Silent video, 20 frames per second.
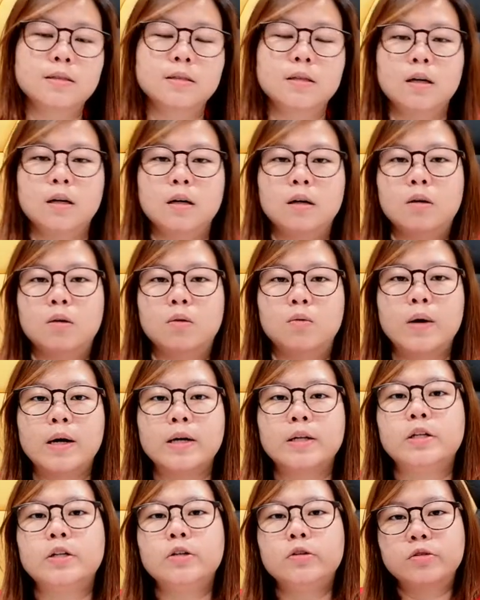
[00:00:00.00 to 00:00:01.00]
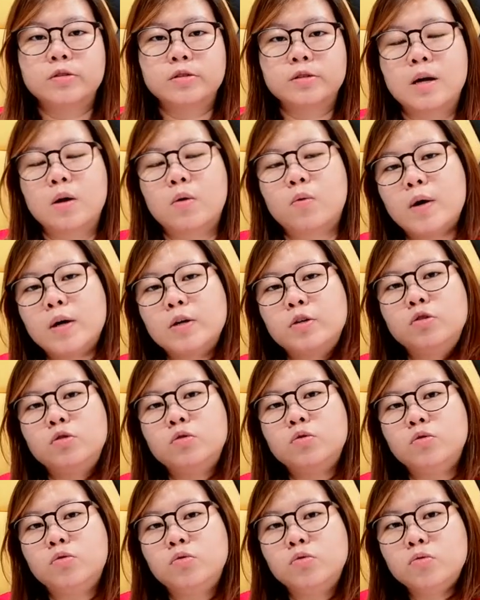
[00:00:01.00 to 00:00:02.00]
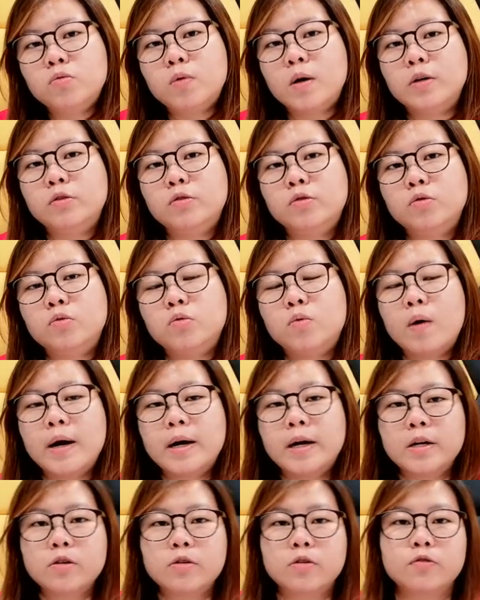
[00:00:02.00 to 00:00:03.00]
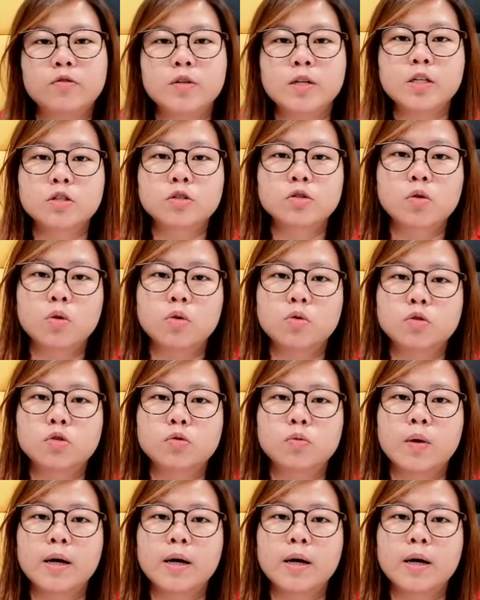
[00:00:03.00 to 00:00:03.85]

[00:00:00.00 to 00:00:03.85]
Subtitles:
Why did you start? Why do you do what you do? Why are you a fitness coach?